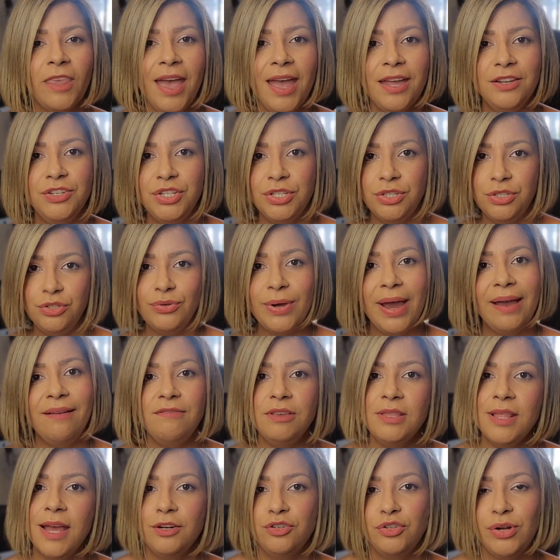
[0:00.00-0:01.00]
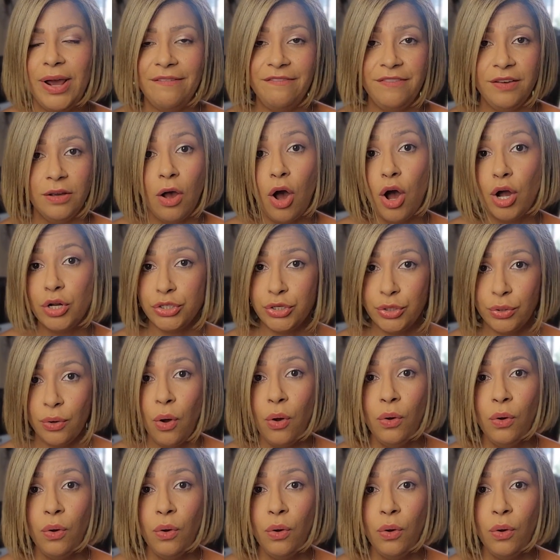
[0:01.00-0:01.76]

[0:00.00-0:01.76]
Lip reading: and just driving that traffic on your